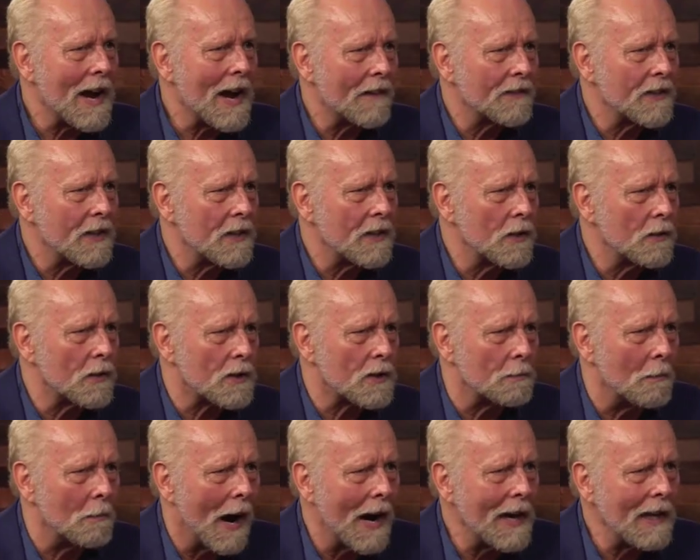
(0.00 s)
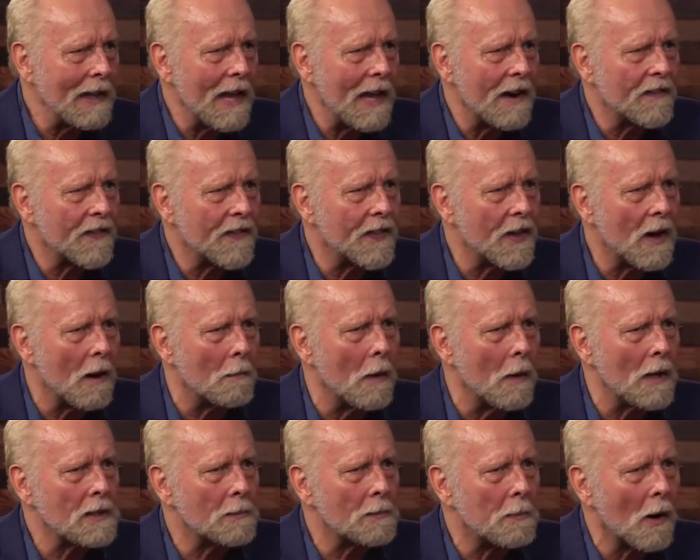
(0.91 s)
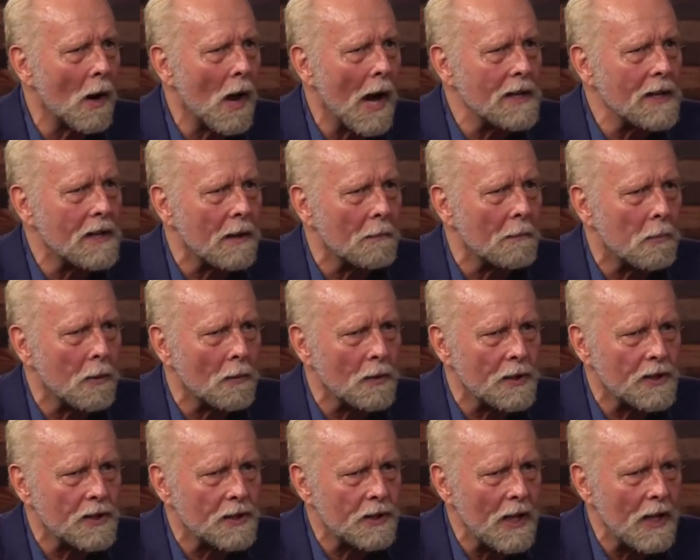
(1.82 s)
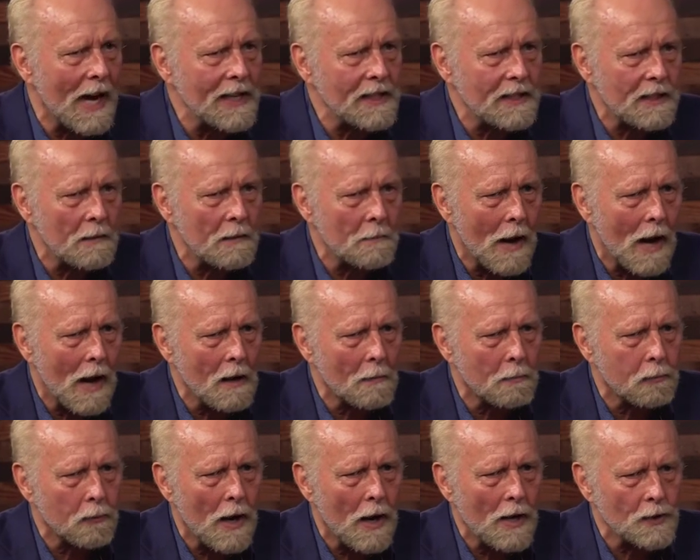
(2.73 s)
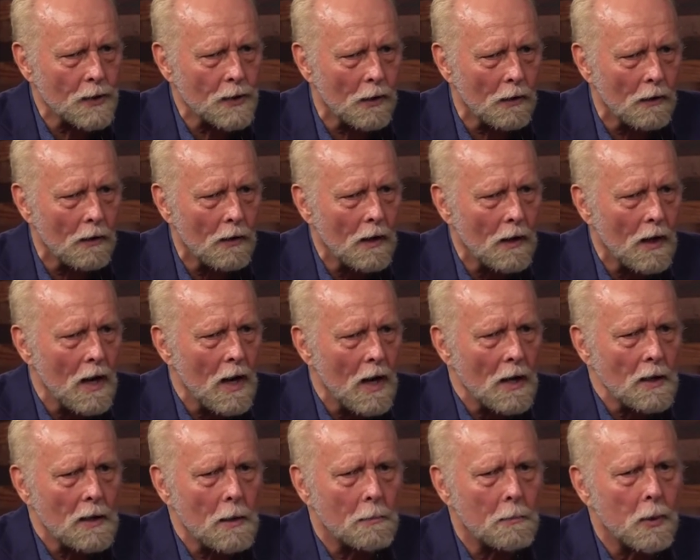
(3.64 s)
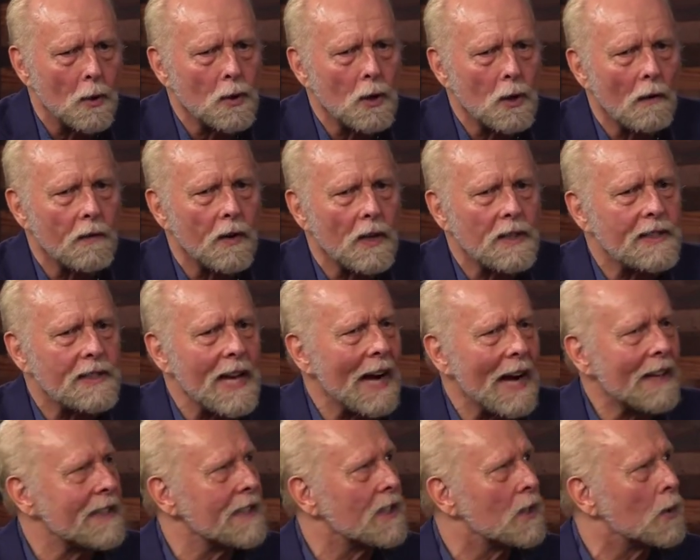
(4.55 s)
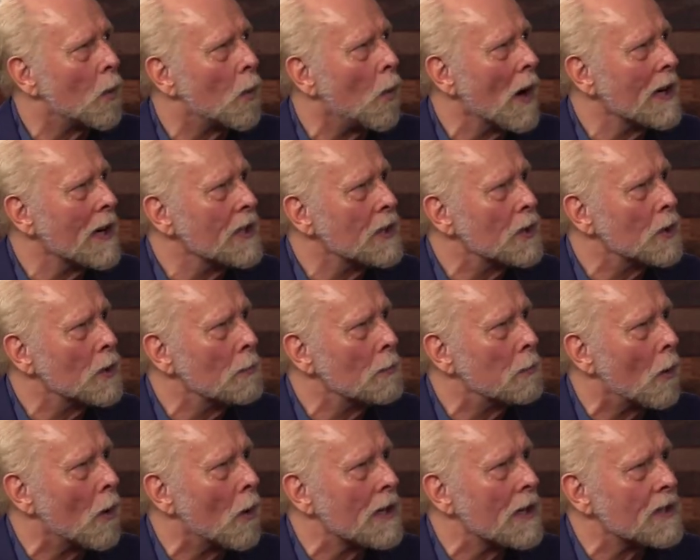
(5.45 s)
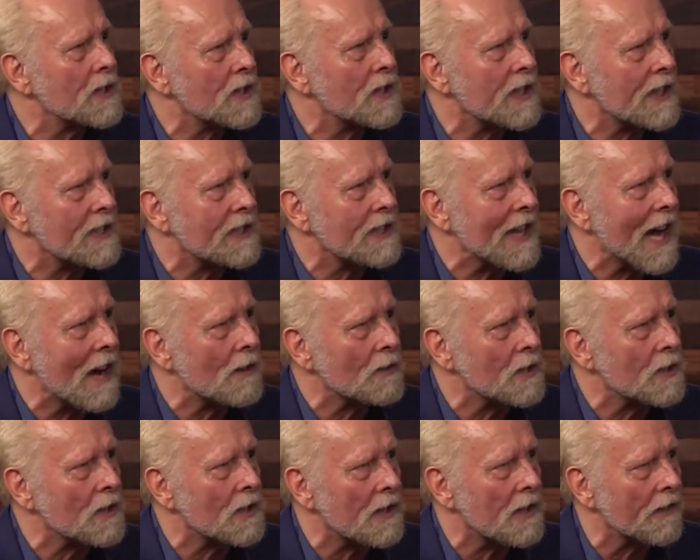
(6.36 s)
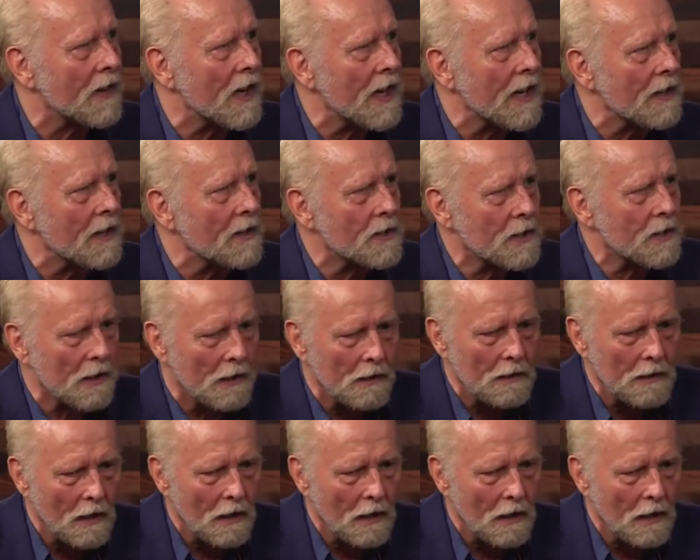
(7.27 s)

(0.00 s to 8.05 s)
I have to do is my left thumb must apply the precise amount of pressure to push over exactly 22.6 thousandths of an inch.